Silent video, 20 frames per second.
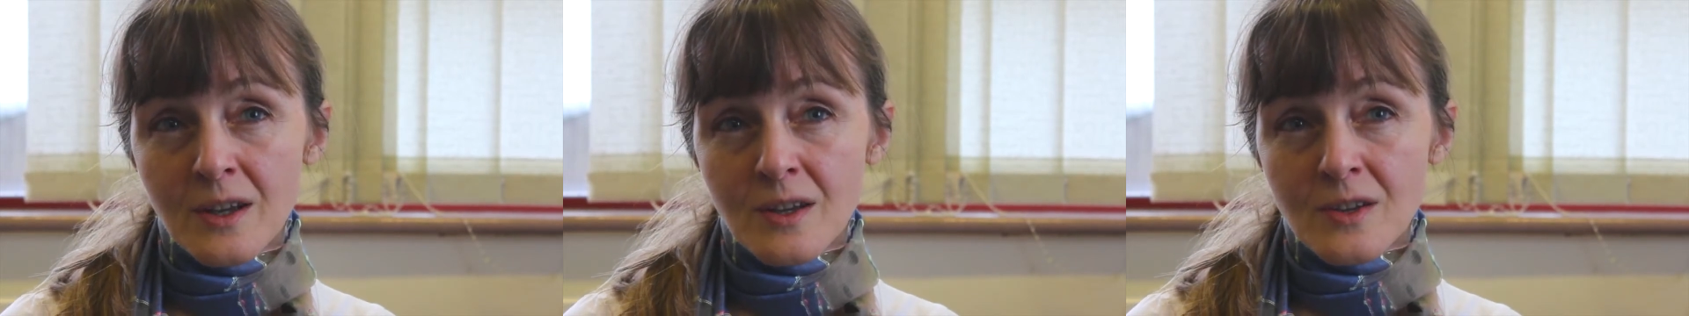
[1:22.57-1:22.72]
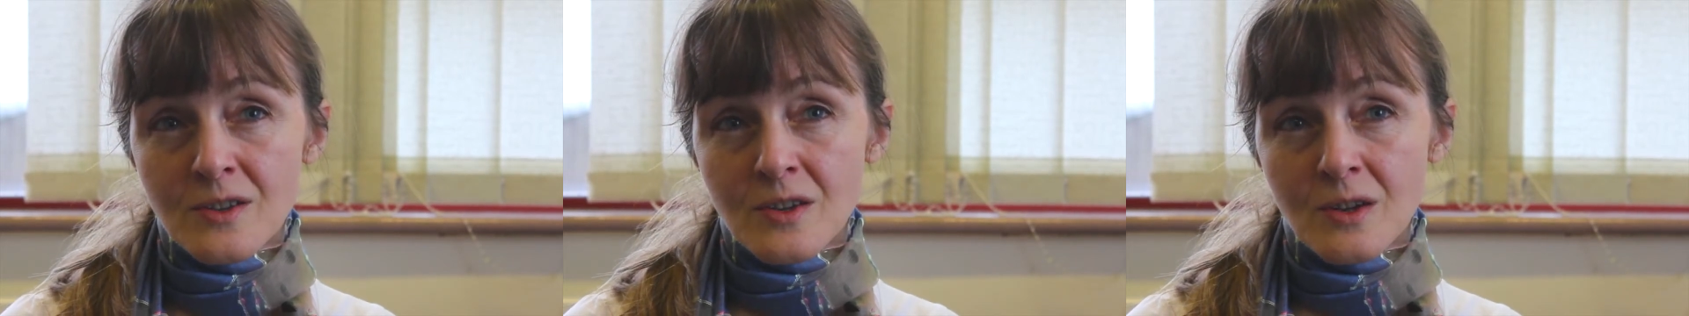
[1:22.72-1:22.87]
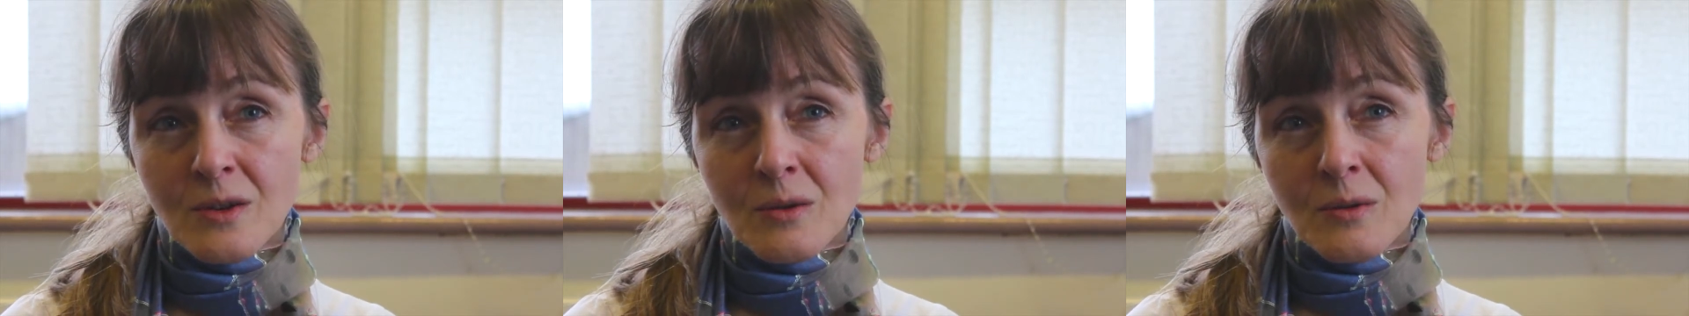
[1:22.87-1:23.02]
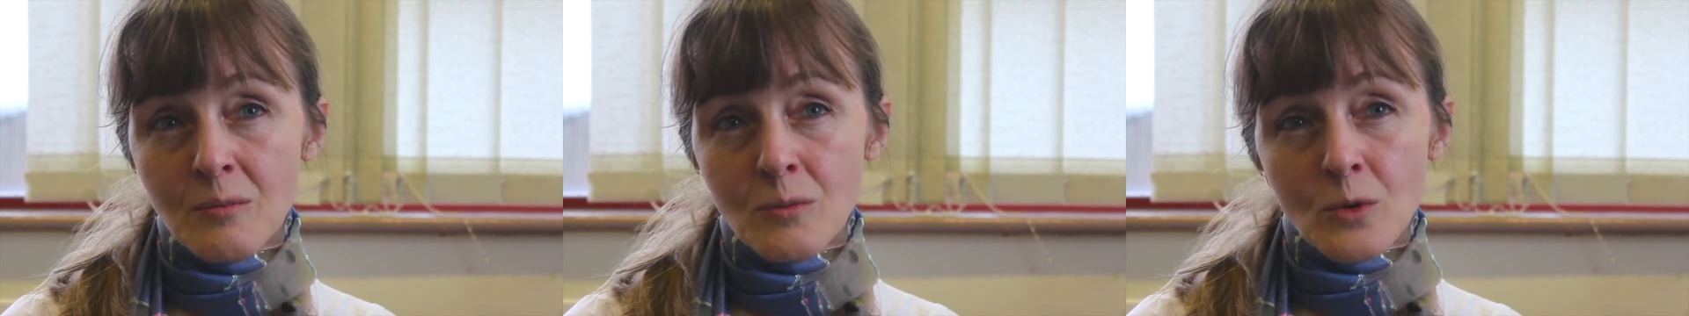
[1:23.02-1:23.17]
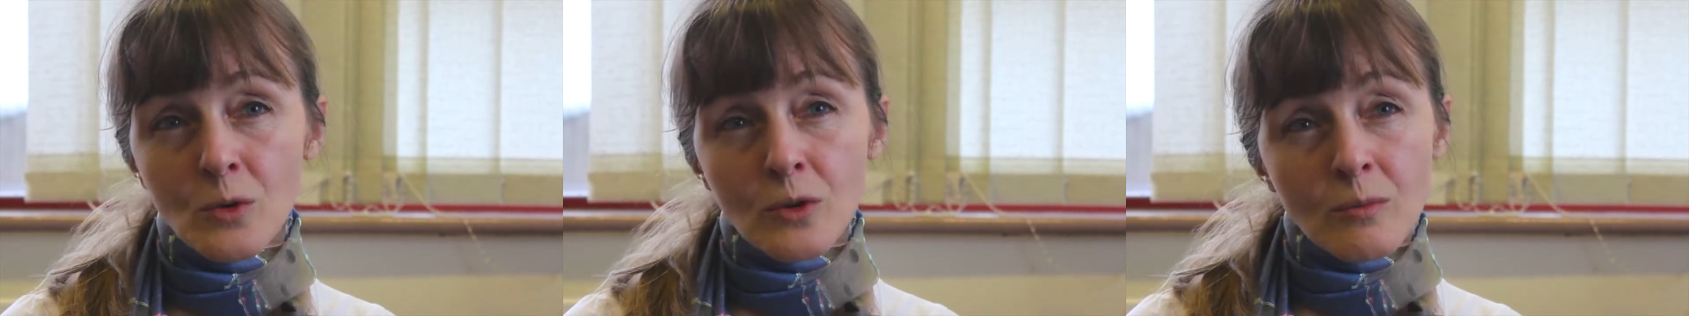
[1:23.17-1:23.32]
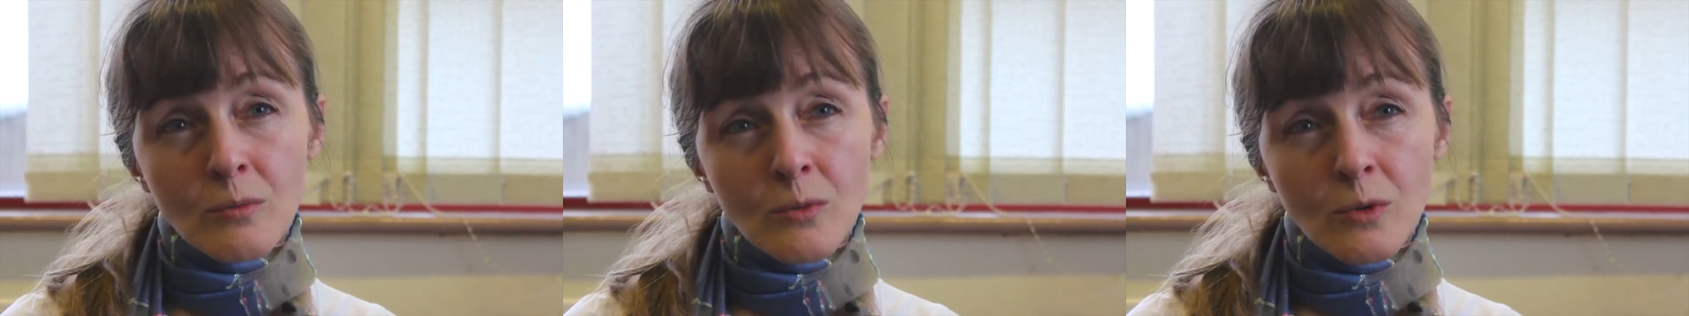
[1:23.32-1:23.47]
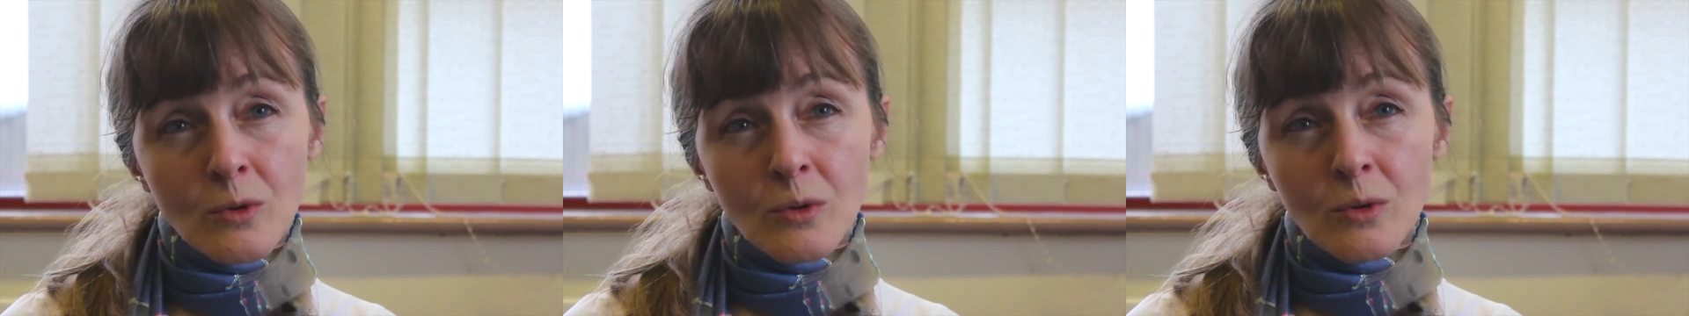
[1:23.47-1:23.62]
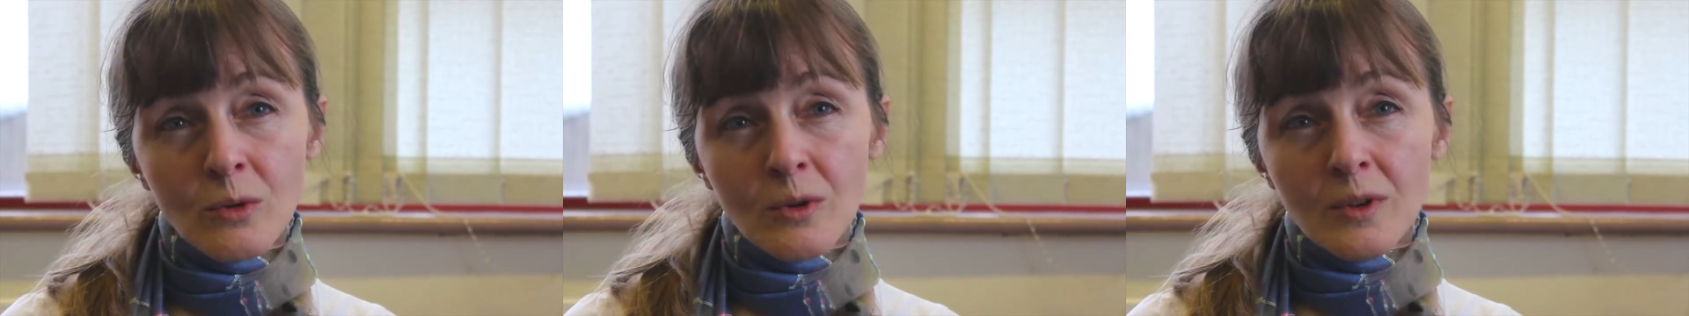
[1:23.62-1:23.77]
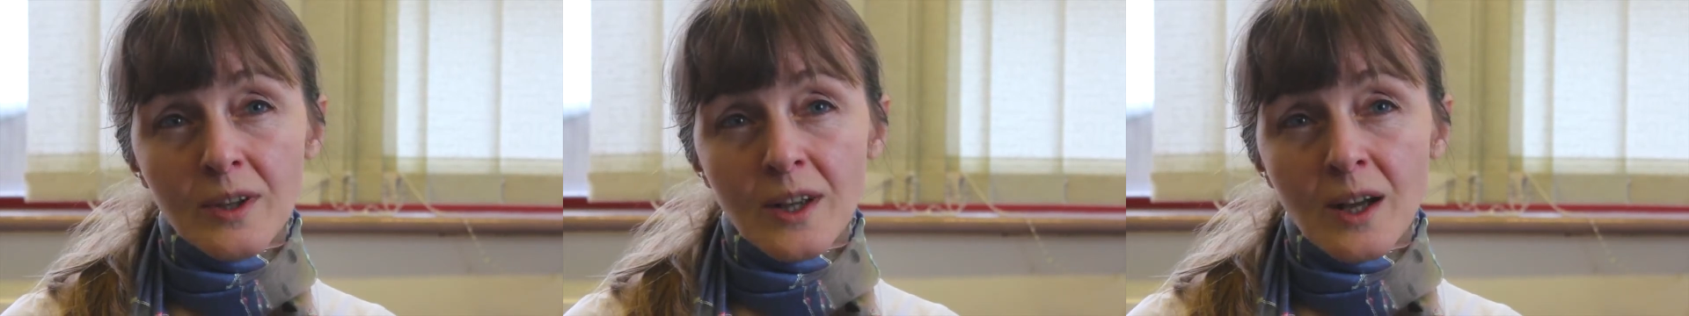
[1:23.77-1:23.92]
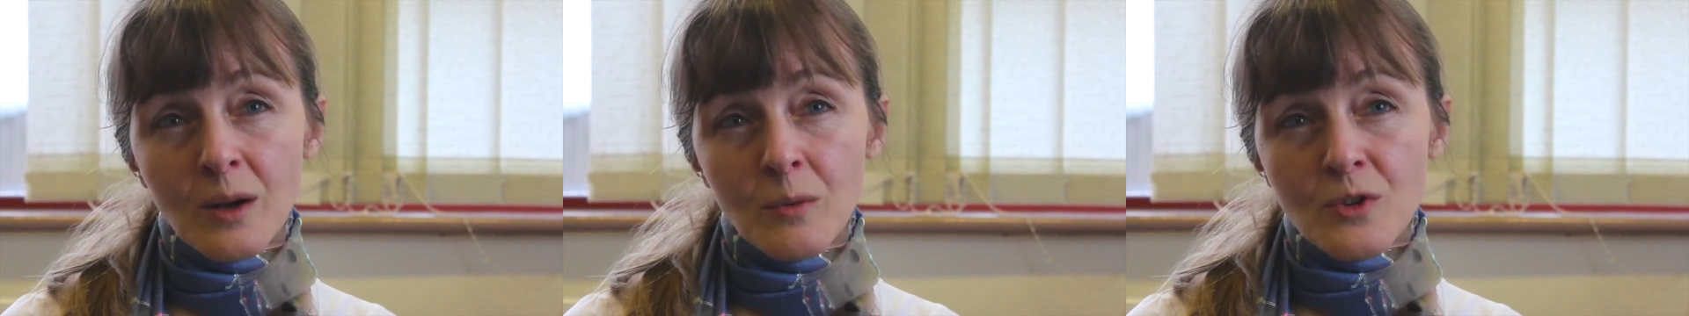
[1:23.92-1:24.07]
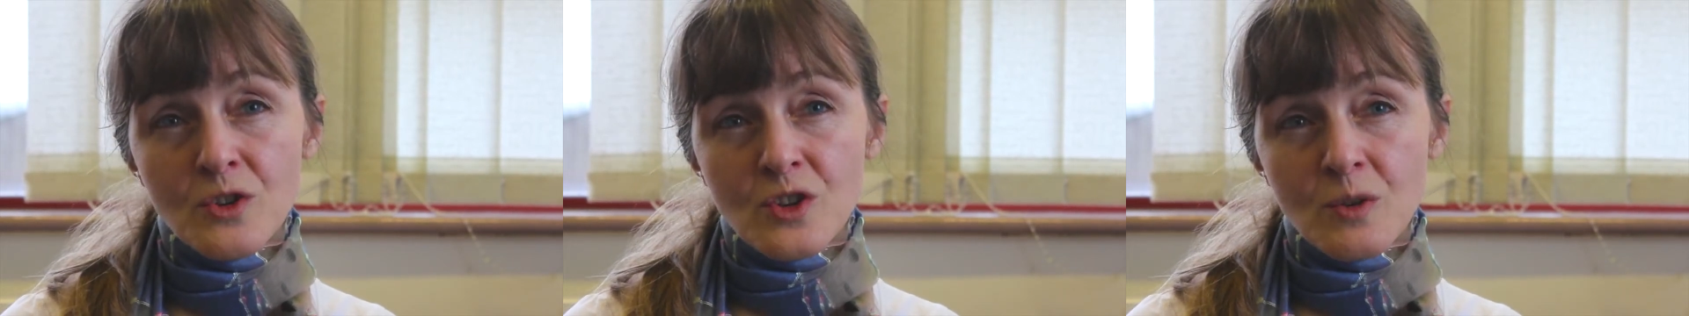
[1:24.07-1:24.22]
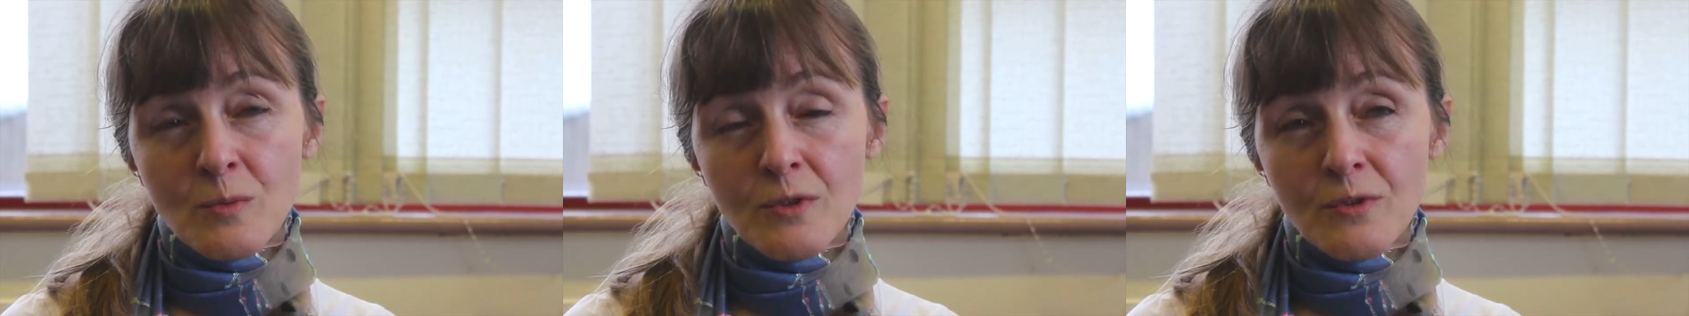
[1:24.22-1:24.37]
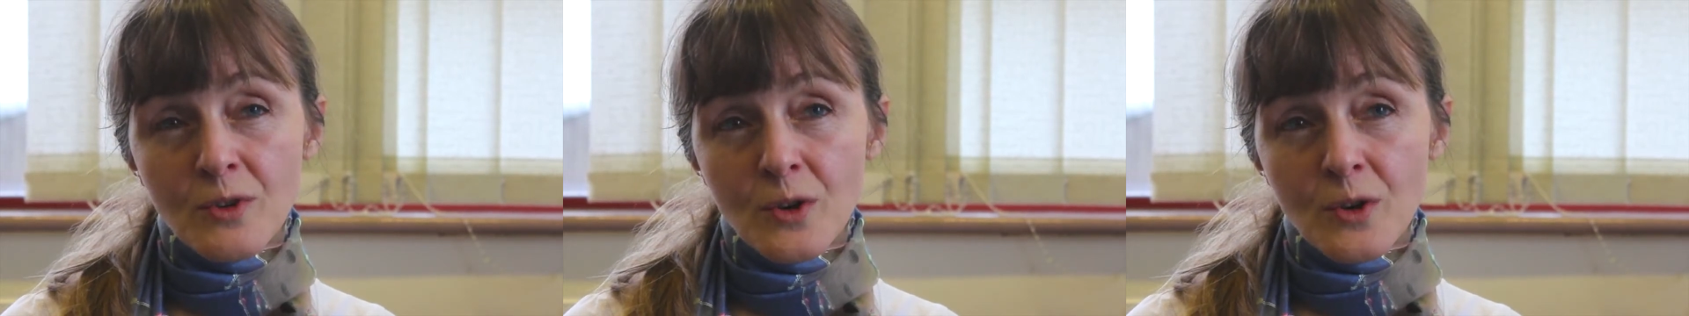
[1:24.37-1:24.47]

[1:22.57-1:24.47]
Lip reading: So more and more now we should be